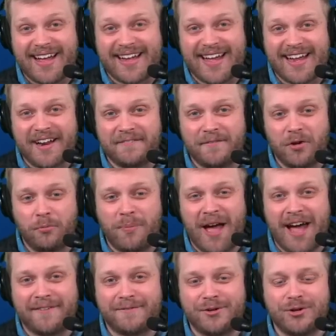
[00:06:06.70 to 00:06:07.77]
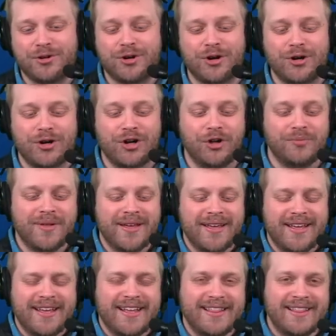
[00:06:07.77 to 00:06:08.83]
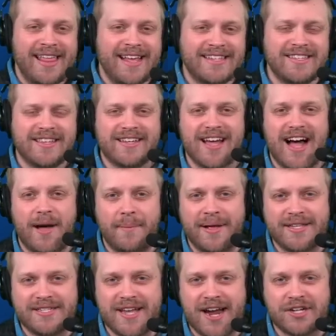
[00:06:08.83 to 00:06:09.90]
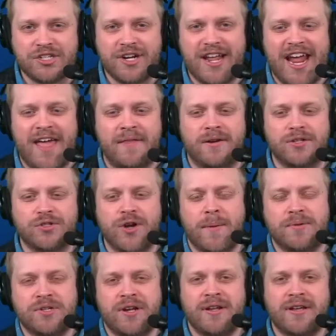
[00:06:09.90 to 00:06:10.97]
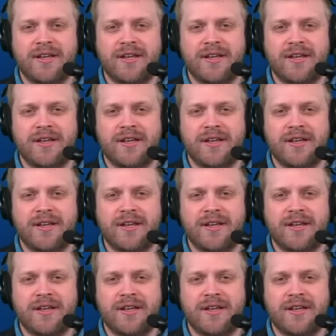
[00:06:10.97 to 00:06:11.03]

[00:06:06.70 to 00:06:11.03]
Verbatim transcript: I kind of feel bad for your girl. Links in the comments section and the description,